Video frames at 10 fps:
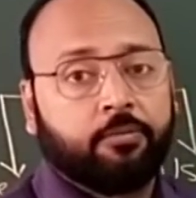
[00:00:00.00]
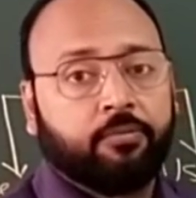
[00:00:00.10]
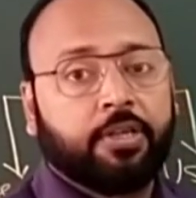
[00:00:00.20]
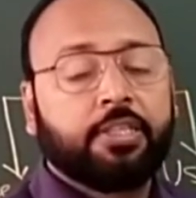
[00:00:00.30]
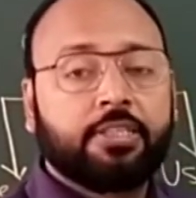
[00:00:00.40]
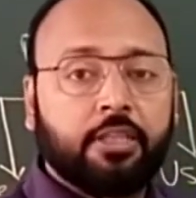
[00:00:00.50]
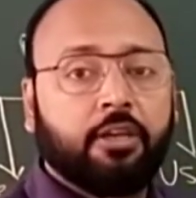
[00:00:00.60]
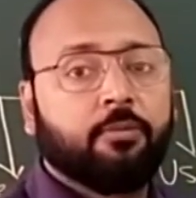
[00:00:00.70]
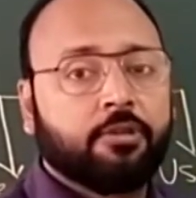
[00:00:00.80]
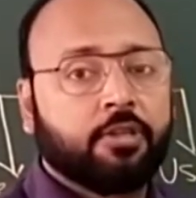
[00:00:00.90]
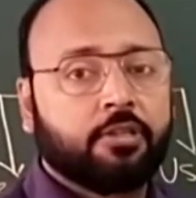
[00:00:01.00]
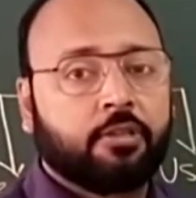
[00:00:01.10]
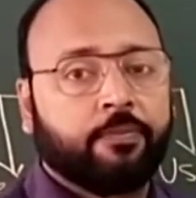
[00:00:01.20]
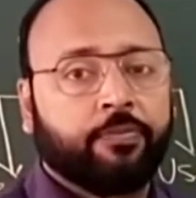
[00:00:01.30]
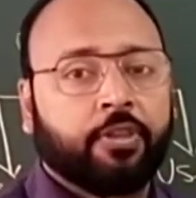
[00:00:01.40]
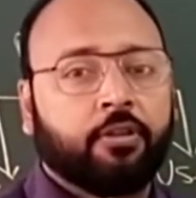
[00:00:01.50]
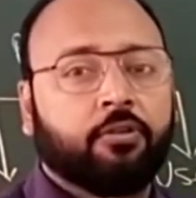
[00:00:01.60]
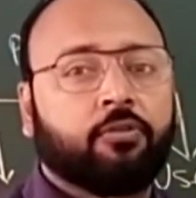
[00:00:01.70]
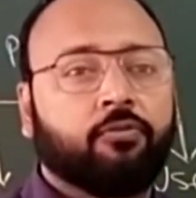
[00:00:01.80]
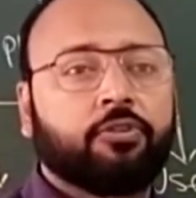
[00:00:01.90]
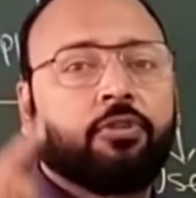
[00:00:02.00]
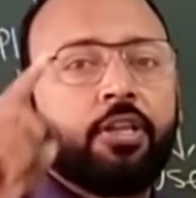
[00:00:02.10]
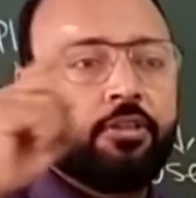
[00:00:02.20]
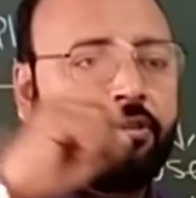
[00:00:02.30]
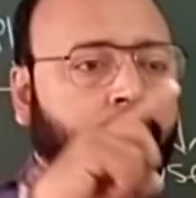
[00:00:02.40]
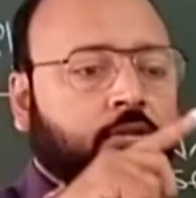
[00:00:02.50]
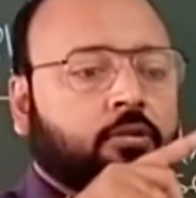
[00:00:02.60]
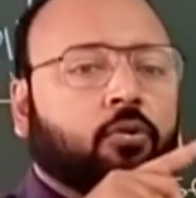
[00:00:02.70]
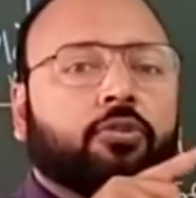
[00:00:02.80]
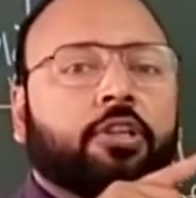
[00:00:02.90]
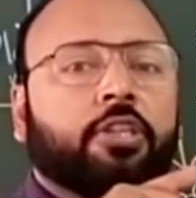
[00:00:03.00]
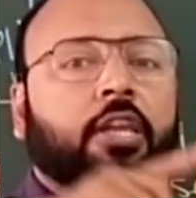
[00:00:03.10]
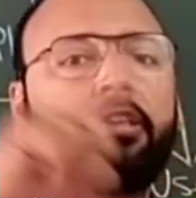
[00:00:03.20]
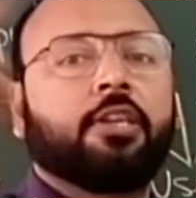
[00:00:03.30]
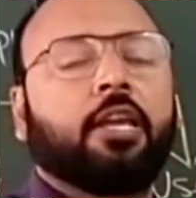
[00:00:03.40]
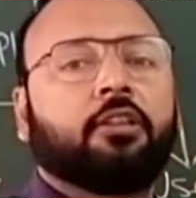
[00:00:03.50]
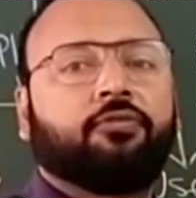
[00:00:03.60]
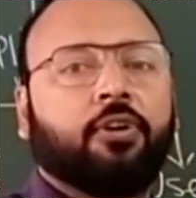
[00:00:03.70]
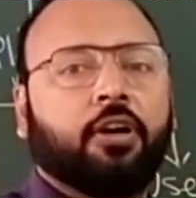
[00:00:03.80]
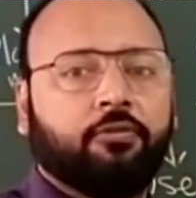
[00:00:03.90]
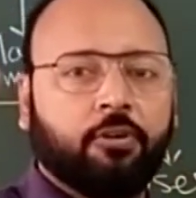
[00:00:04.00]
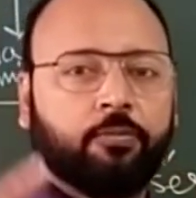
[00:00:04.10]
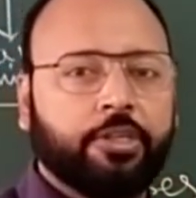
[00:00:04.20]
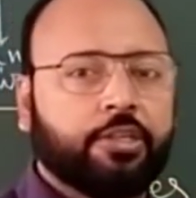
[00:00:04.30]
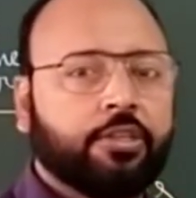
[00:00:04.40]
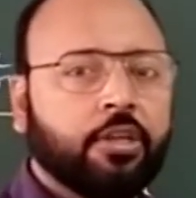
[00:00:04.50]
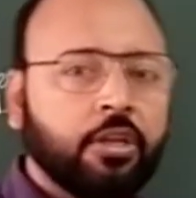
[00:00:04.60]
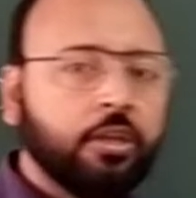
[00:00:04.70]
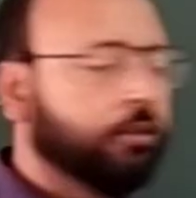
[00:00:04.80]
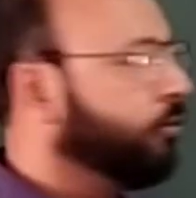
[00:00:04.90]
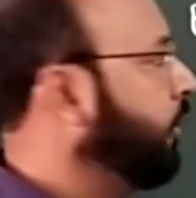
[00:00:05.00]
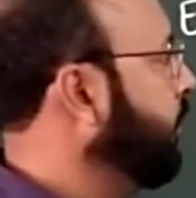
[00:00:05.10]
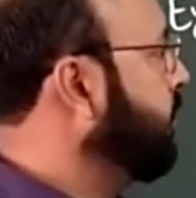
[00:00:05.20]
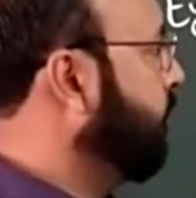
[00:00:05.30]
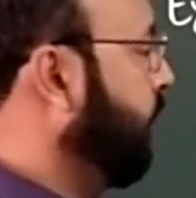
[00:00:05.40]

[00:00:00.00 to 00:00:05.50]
by the ciliary muscles to visualize closer things and the far away objects. So that is a